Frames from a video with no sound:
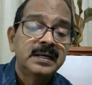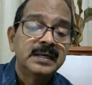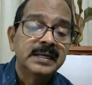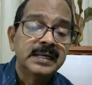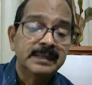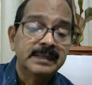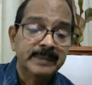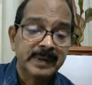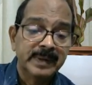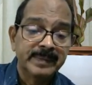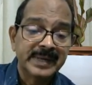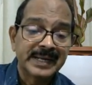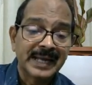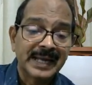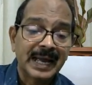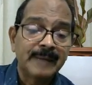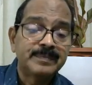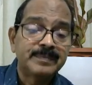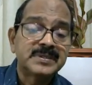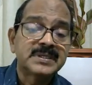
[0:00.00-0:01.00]
it may be an
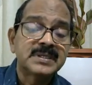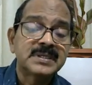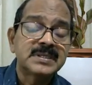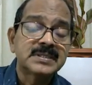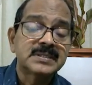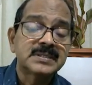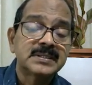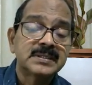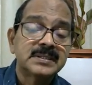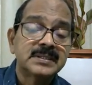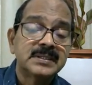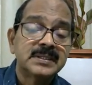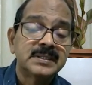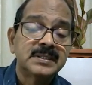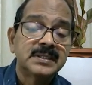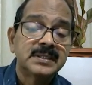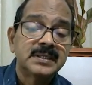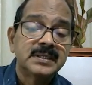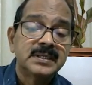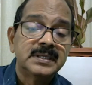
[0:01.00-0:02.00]
abscess,
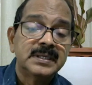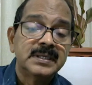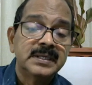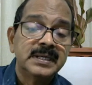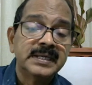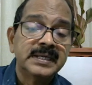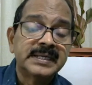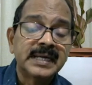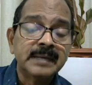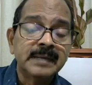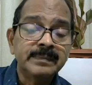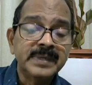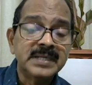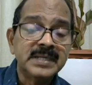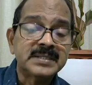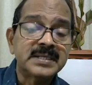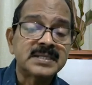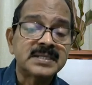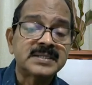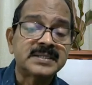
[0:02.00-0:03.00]
it can be a
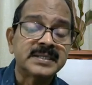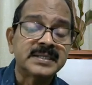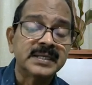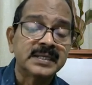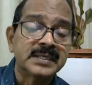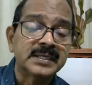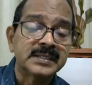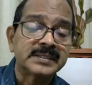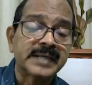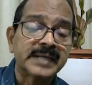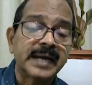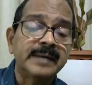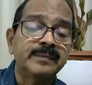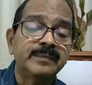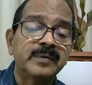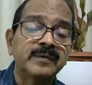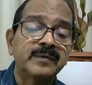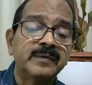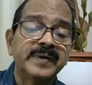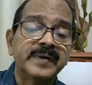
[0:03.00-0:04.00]
cystic type
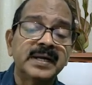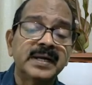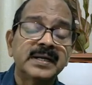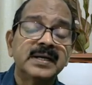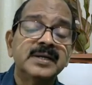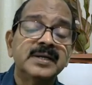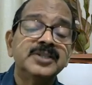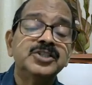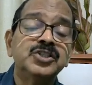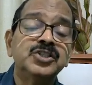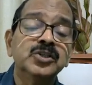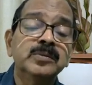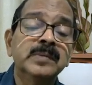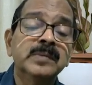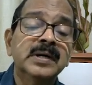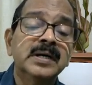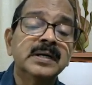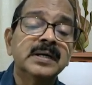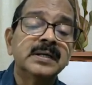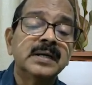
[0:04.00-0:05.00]
of a
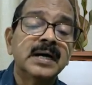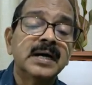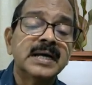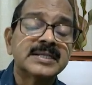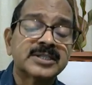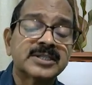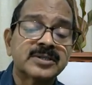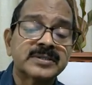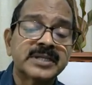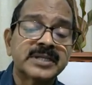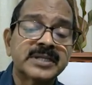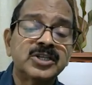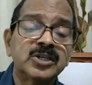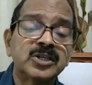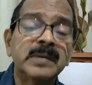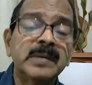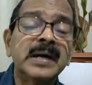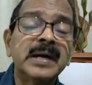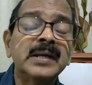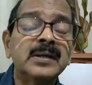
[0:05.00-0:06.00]
tumor,
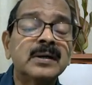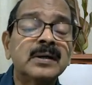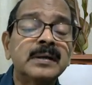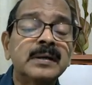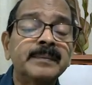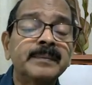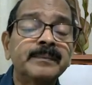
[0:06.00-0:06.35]
astrocytoma and all,